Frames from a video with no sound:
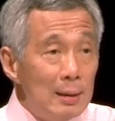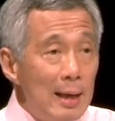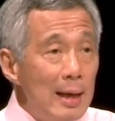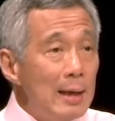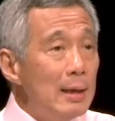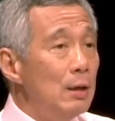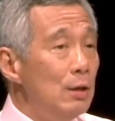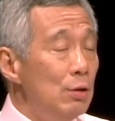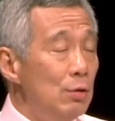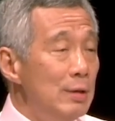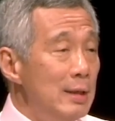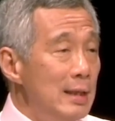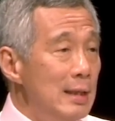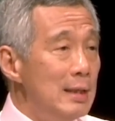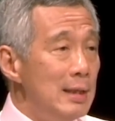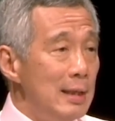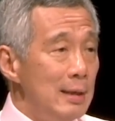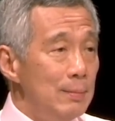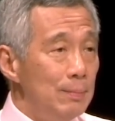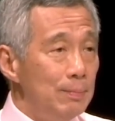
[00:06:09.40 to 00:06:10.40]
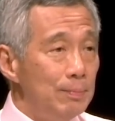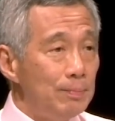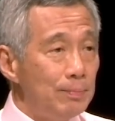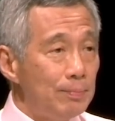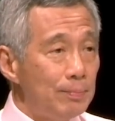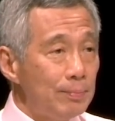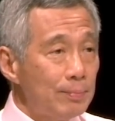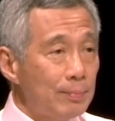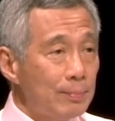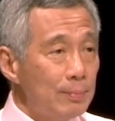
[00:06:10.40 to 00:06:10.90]
Take Indonesia,
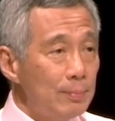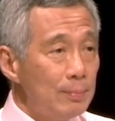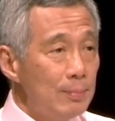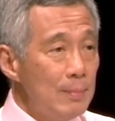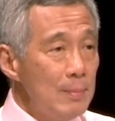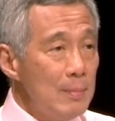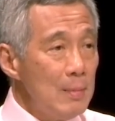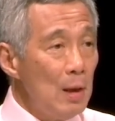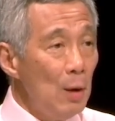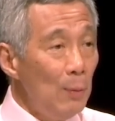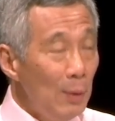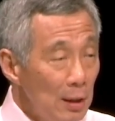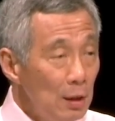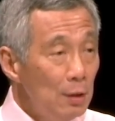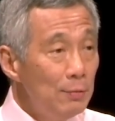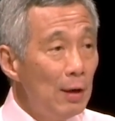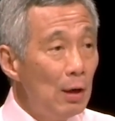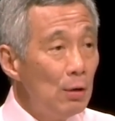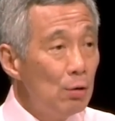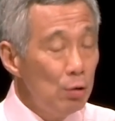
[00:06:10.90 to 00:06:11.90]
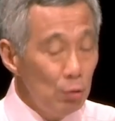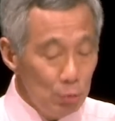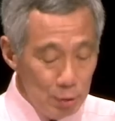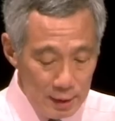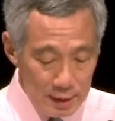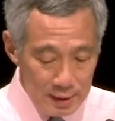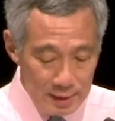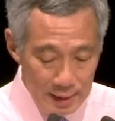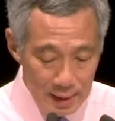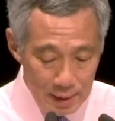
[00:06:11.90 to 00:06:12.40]
one of our
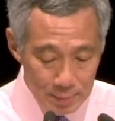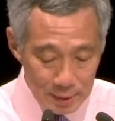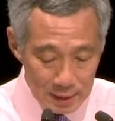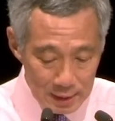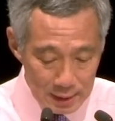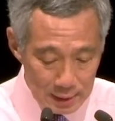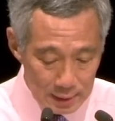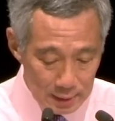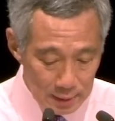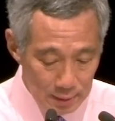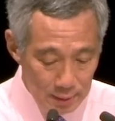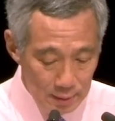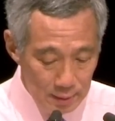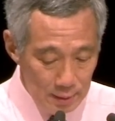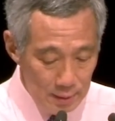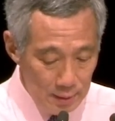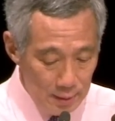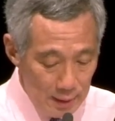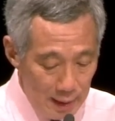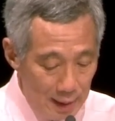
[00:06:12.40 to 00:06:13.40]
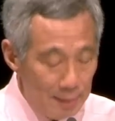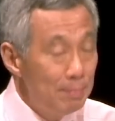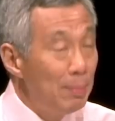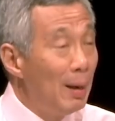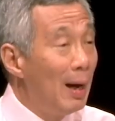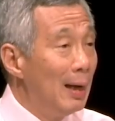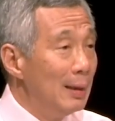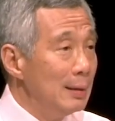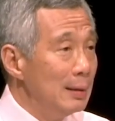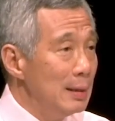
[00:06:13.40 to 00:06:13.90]
closest neighbors and
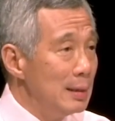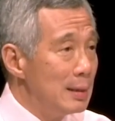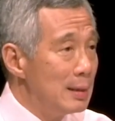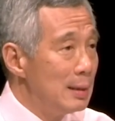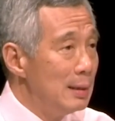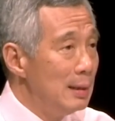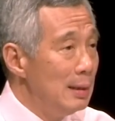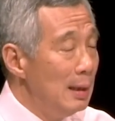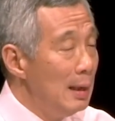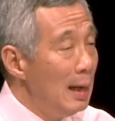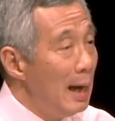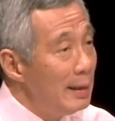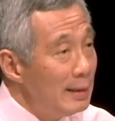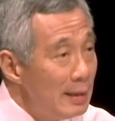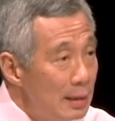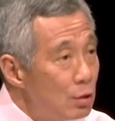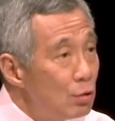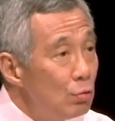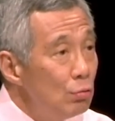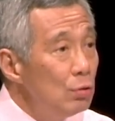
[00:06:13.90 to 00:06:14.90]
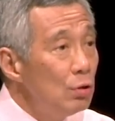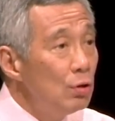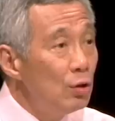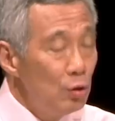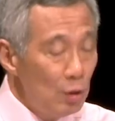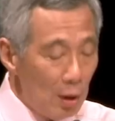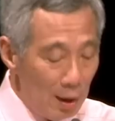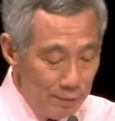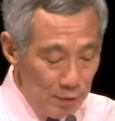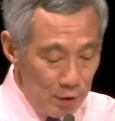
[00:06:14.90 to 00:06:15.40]
partners, and it's soon
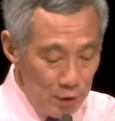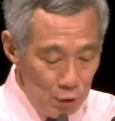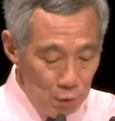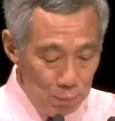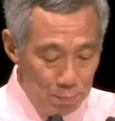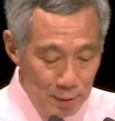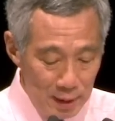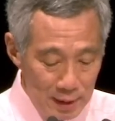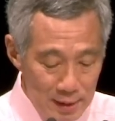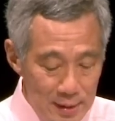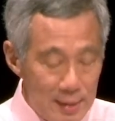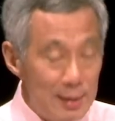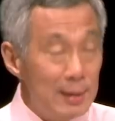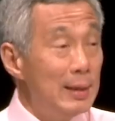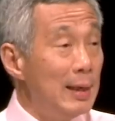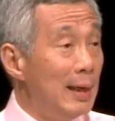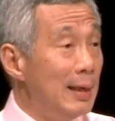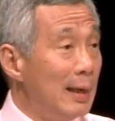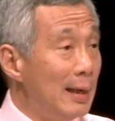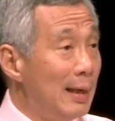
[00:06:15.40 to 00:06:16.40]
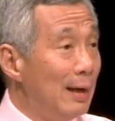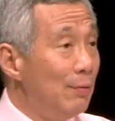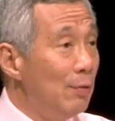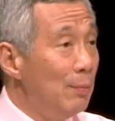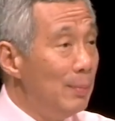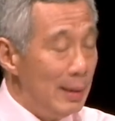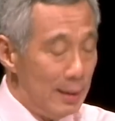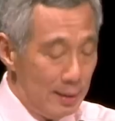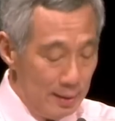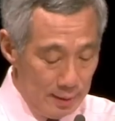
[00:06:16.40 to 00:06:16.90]
going to have a new president and a
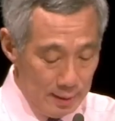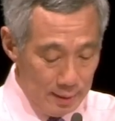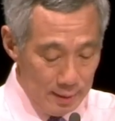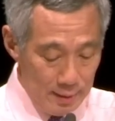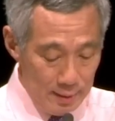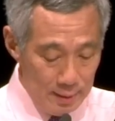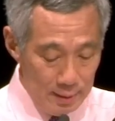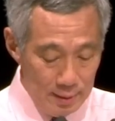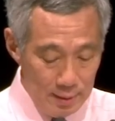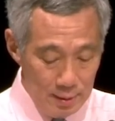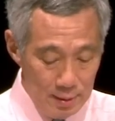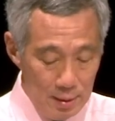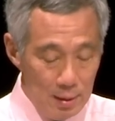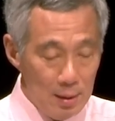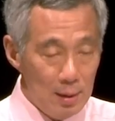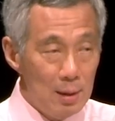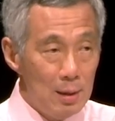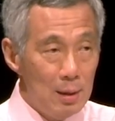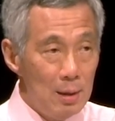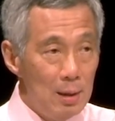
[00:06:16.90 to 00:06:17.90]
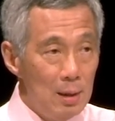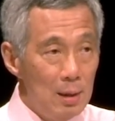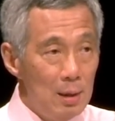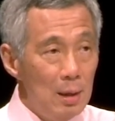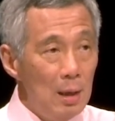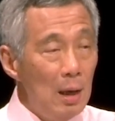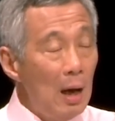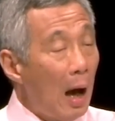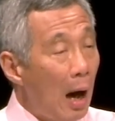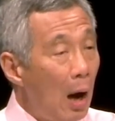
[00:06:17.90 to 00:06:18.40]
government.
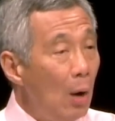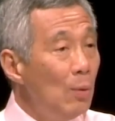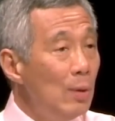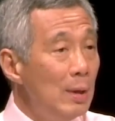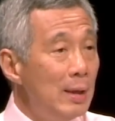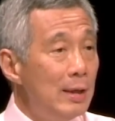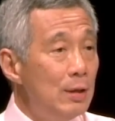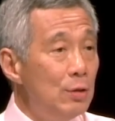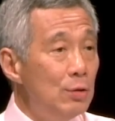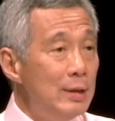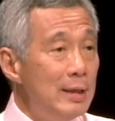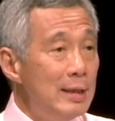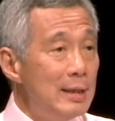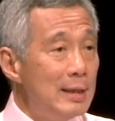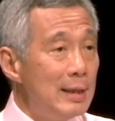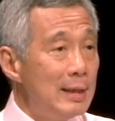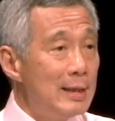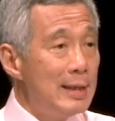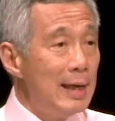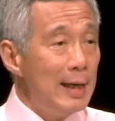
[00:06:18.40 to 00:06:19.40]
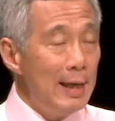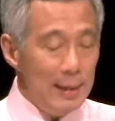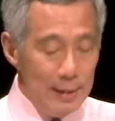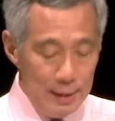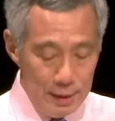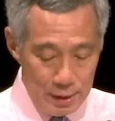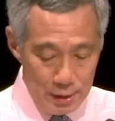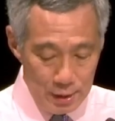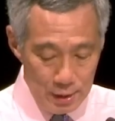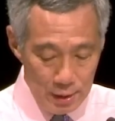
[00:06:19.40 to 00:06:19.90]
How will Indonesia
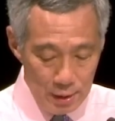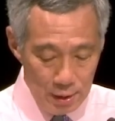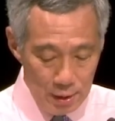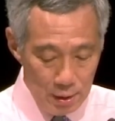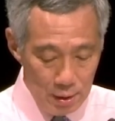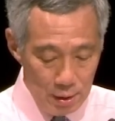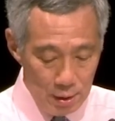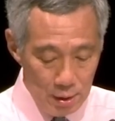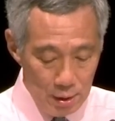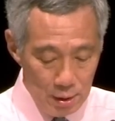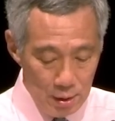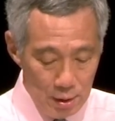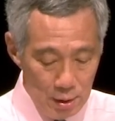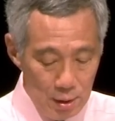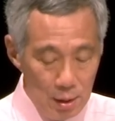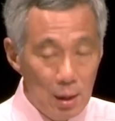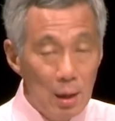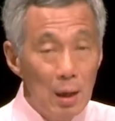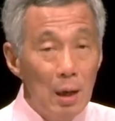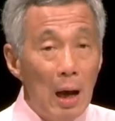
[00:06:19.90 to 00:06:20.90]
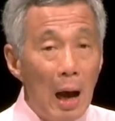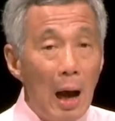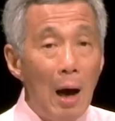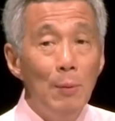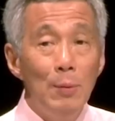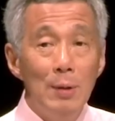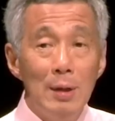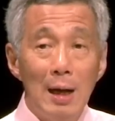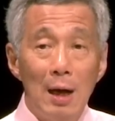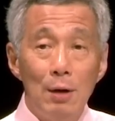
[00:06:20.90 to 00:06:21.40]
change?
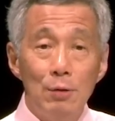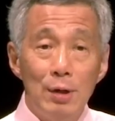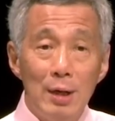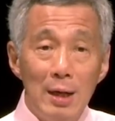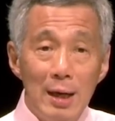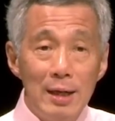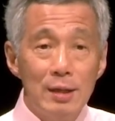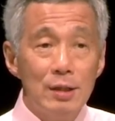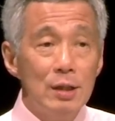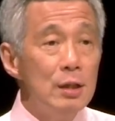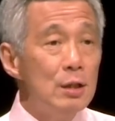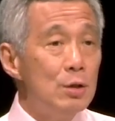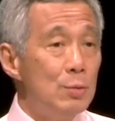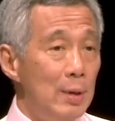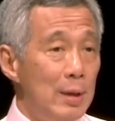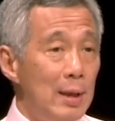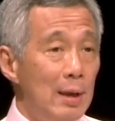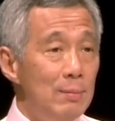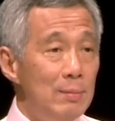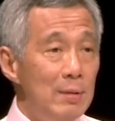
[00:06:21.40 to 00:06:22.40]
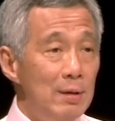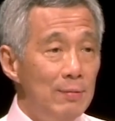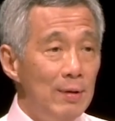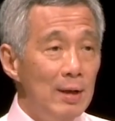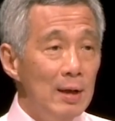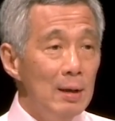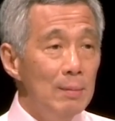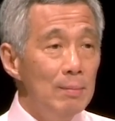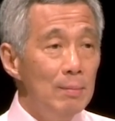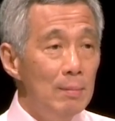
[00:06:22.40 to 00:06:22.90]
How will our relations with them
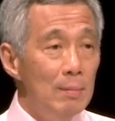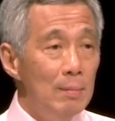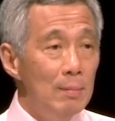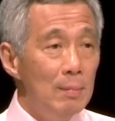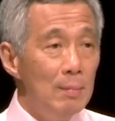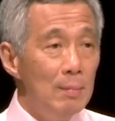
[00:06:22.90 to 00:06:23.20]
develop?